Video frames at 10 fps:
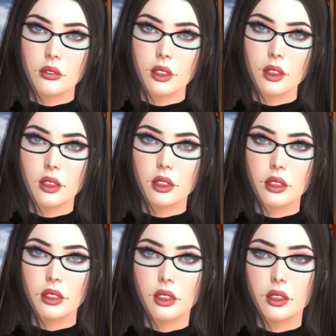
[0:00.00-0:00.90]

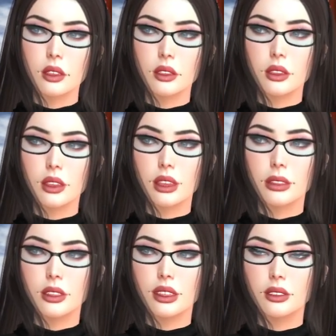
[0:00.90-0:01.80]
to see
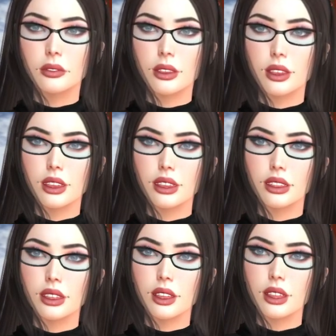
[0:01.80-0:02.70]
that
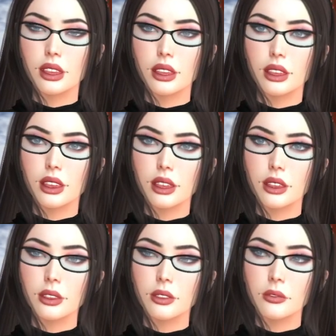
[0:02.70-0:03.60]
you
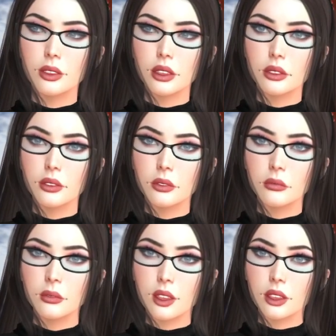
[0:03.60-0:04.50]
have a
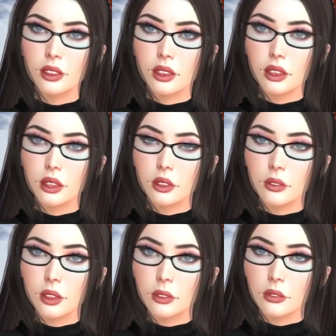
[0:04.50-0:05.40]
cutoff
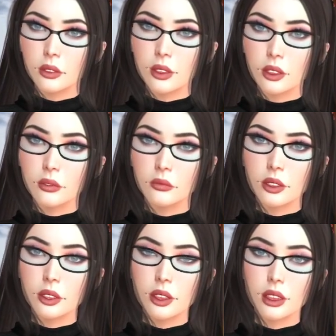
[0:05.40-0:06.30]
word
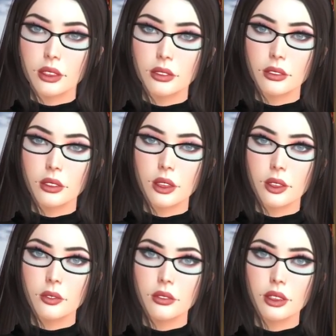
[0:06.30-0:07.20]
on the front
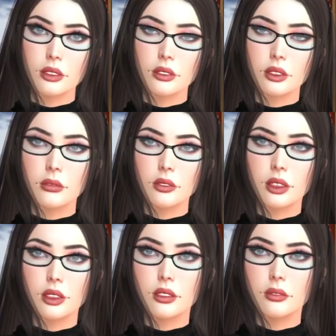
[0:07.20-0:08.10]
page of
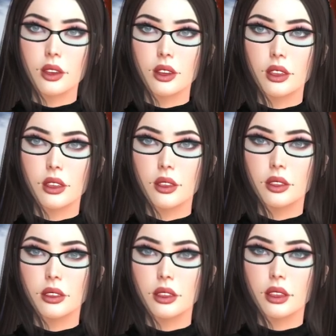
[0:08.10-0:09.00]
your
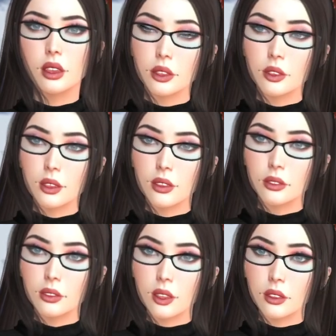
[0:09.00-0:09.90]
profile,
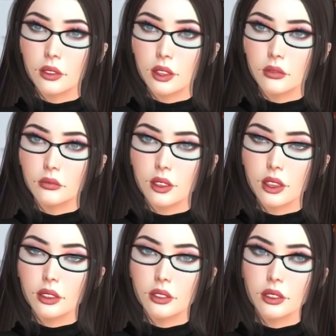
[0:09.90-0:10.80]
maybe one of those
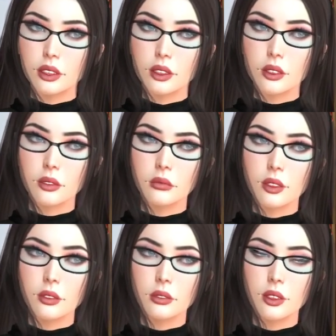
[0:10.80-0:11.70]
types of people
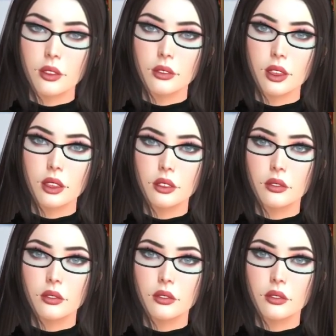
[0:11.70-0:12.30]
that just